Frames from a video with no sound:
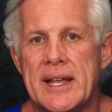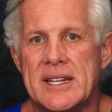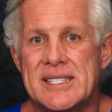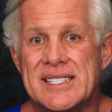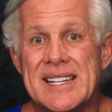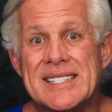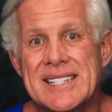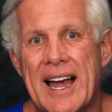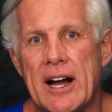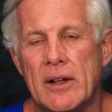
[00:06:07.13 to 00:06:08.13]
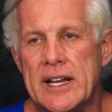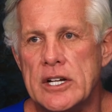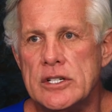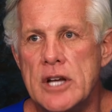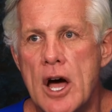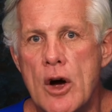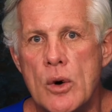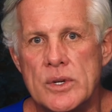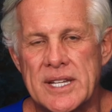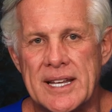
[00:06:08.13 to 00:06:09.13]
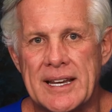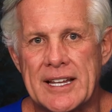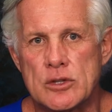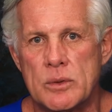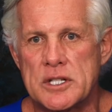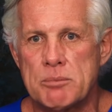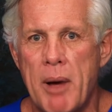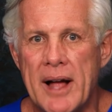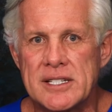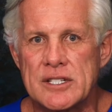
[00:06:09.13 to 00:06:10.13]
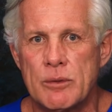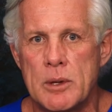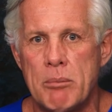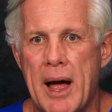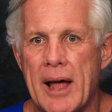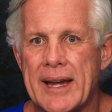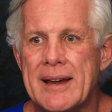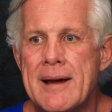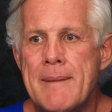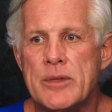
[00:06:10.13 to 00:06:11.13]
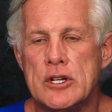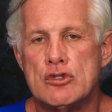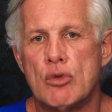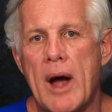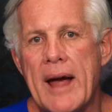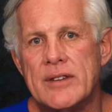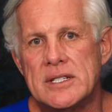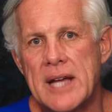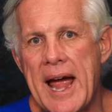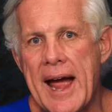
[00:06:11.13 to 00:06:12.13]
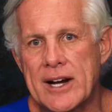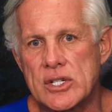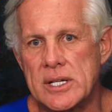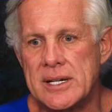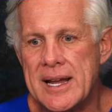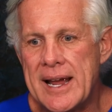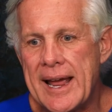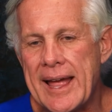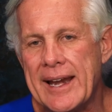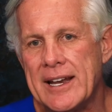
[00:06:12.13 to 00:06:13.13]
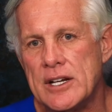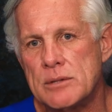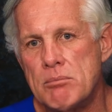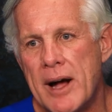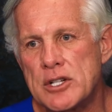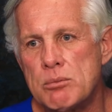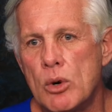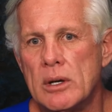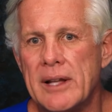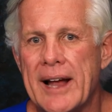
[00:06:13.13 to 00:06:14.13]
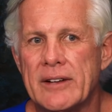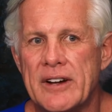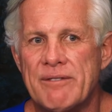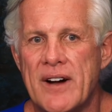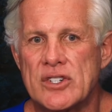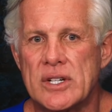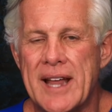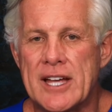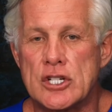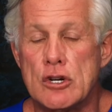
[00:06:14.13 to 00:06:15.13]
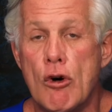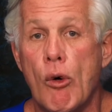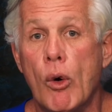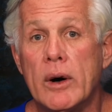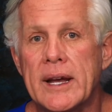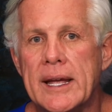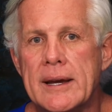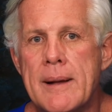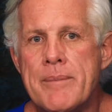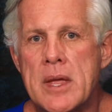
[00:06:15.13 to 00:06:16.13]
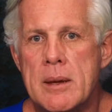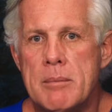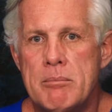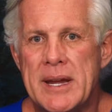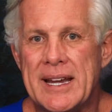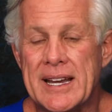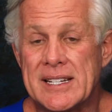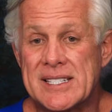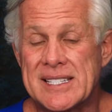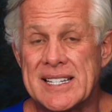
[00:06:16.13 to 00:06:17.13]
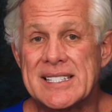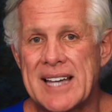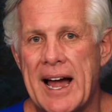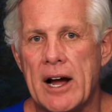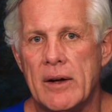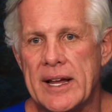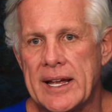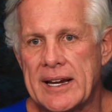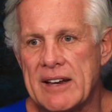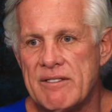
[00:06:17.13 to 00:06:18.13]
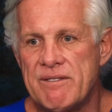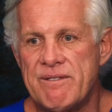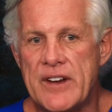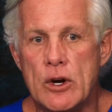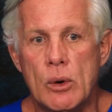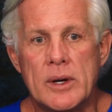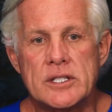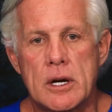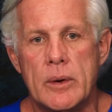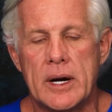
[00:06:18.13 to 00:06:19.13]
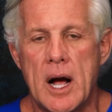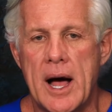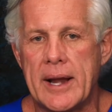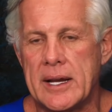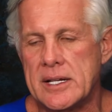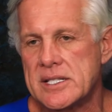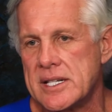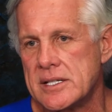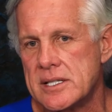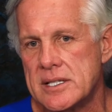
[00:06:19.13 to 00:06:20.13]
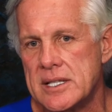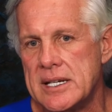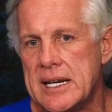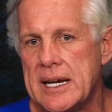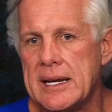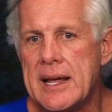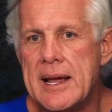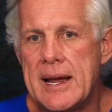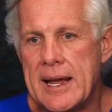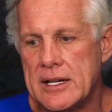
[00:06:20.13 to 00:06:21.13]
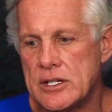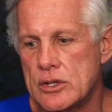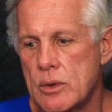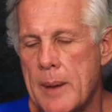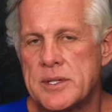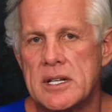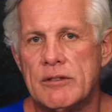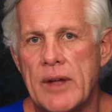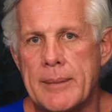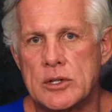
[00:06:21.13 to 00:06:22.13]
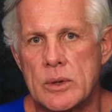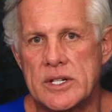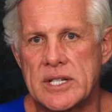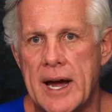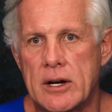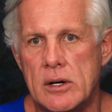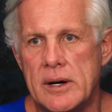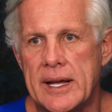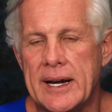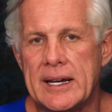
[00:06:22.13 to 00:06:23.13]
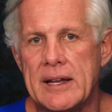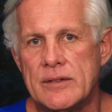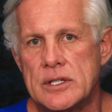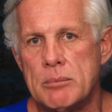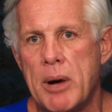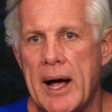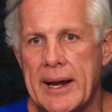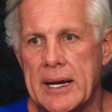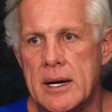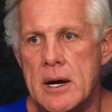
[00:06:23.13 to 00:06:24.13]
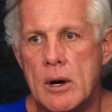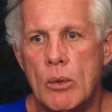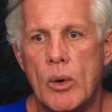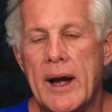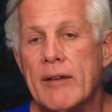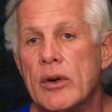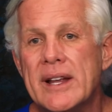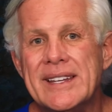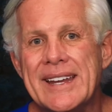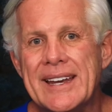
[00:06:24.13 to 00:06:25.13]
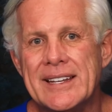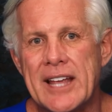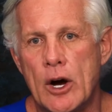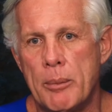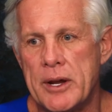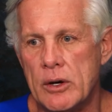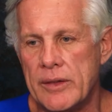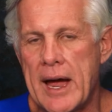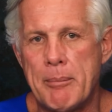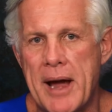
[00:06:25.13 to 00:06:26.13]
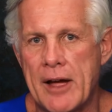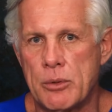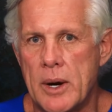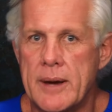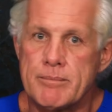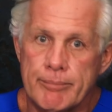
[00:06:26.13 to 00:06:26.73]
It is sensile. It knows. It gets responses from the body that drive it to action, and it is much more likely to function as an organ, meaning sensile. It can feel what's going on. It senses the need. It disrupts the inflammatory cycle, and it gives the body whatever it needed to help heal that pathway.